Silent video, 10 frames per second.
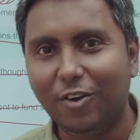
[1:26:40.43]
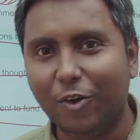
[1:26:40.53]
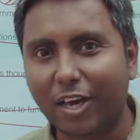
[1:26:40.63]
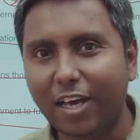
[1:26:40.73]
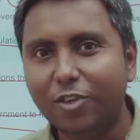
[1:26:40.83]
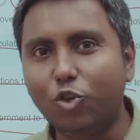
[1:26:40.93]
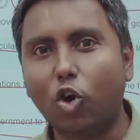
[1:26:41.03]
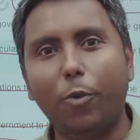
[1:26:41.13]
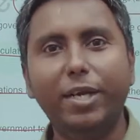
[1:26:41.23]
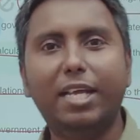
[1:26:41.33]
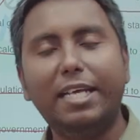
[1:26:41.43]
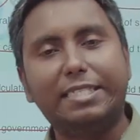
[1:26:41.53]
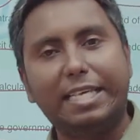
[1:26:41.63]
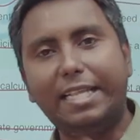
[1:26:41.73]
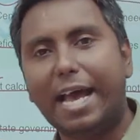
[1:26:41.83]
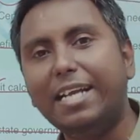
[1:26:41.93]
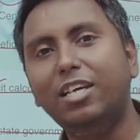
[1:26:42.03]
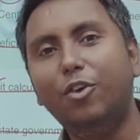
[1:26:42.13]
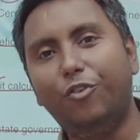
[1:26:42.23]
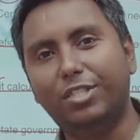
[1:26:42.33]
Okay, so government can say that
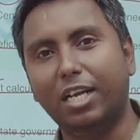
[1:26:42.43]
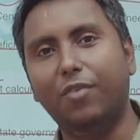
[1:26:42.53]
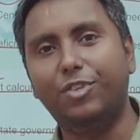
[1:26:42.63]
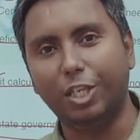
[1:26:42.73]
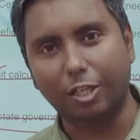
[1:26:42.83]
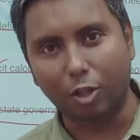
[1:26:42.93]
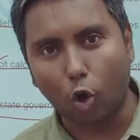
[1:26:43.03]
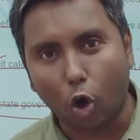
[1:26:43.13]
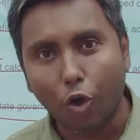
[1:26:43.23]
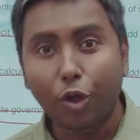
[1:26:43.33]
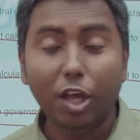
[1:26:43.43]
fiscal deficit is low,